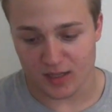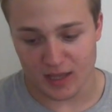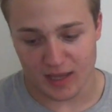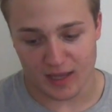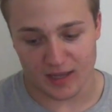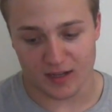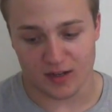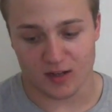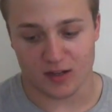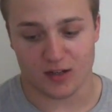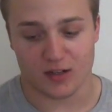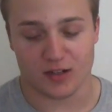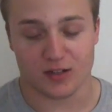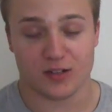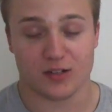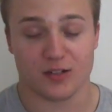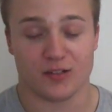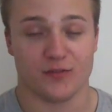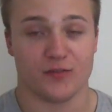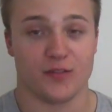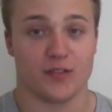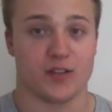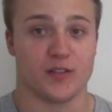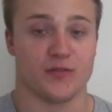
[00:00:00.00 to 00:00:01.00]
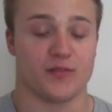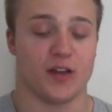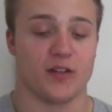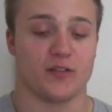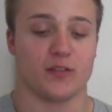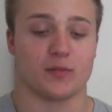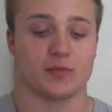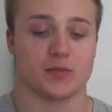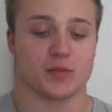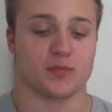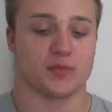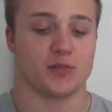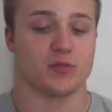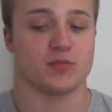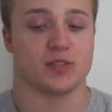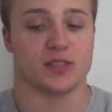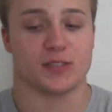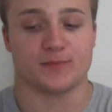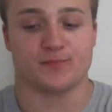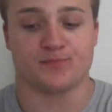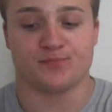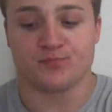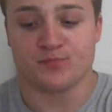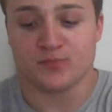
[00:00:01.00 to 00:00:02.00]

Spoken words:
and 155 grams of protein.